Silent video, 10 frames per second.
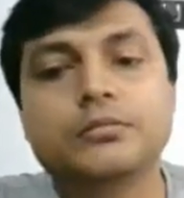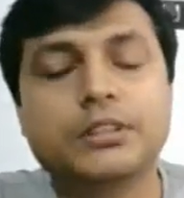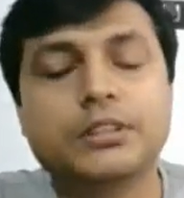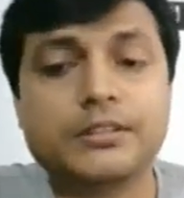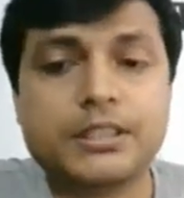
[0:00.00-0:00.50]

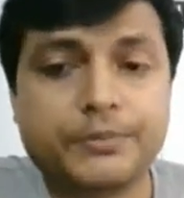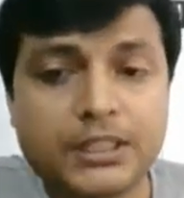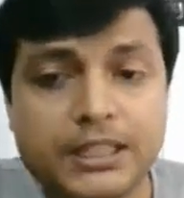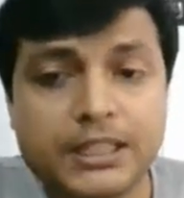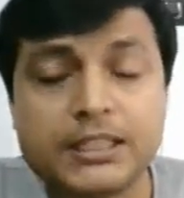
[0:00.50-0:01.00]
So this is
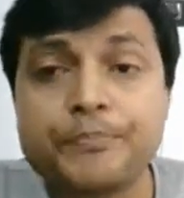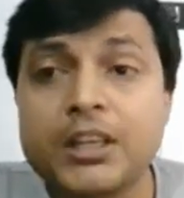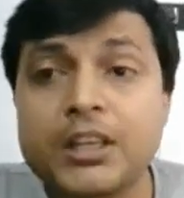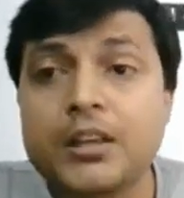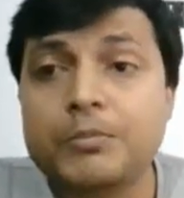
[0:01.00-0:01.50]
the typical
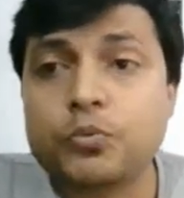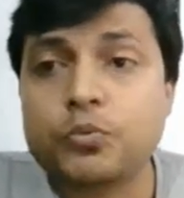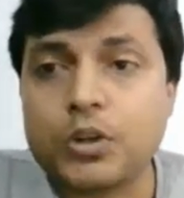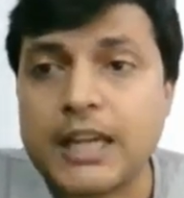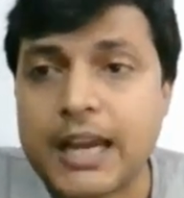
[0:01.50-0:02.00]
case.
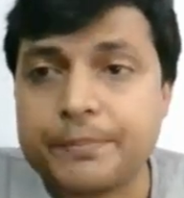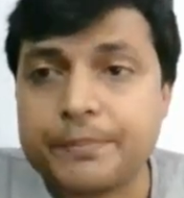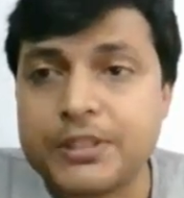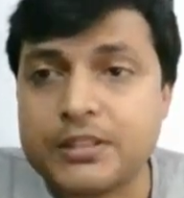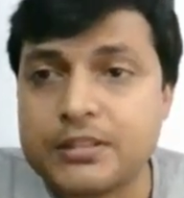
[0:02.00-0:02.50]
But
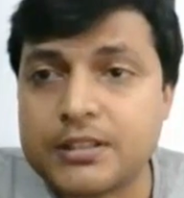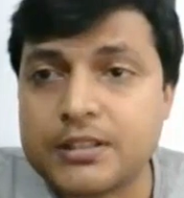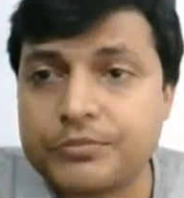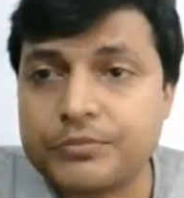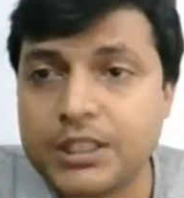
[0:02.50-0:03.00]
what
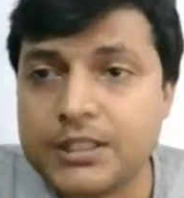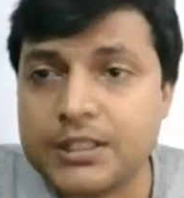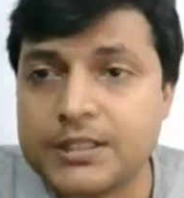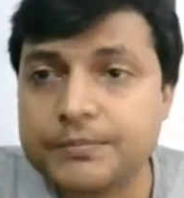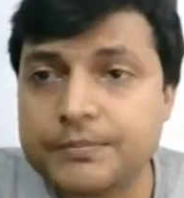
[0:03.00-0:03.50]
happens in
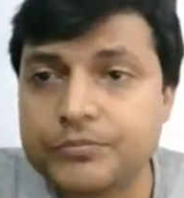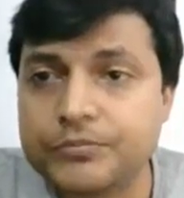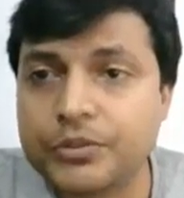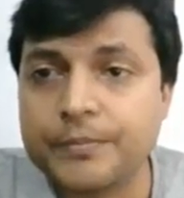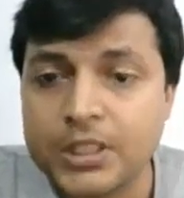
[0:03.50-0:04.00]
some case,
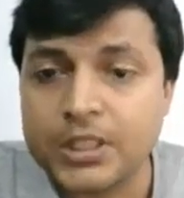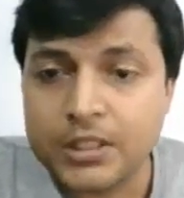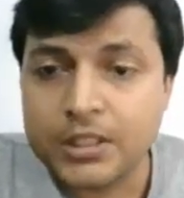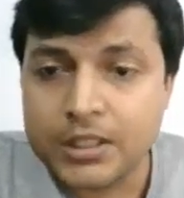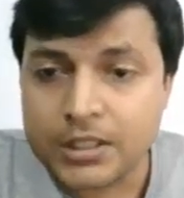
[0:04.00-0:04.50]
okay,